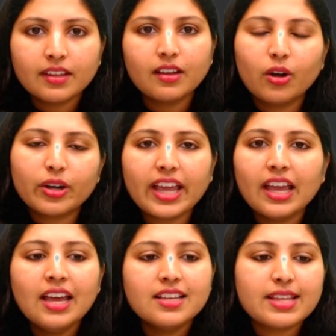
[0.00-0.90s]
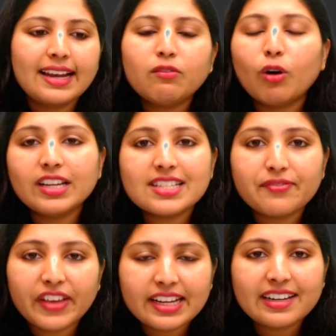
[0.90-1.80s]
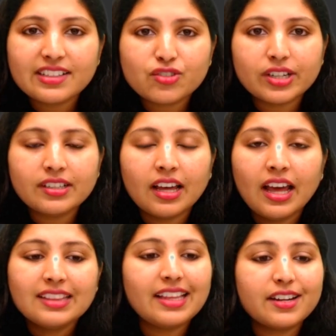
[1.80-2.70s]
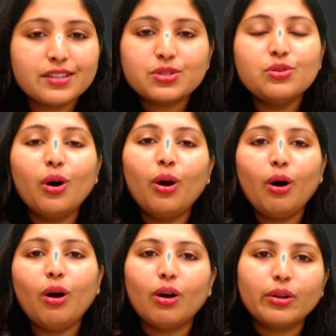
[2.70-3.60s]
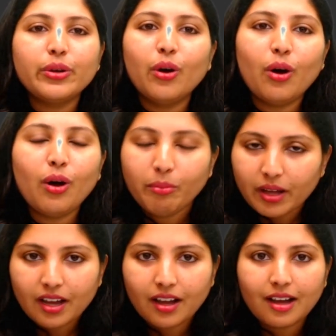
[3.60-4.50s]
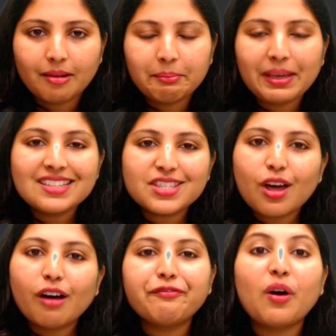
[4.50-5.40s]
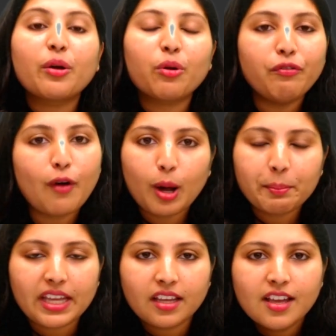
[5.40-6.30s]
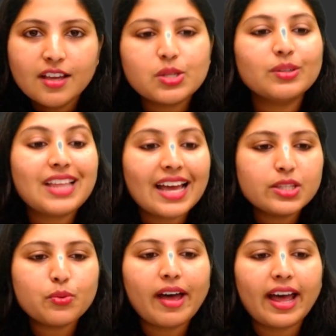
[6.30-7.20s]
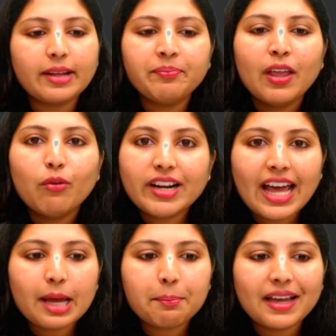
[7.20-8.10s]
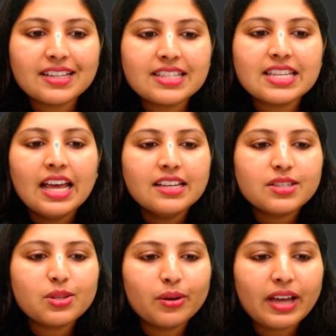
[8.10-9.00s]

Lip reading: Okay, cell wall is very rigid. There is no means of furrow forming. So that's why what happens? So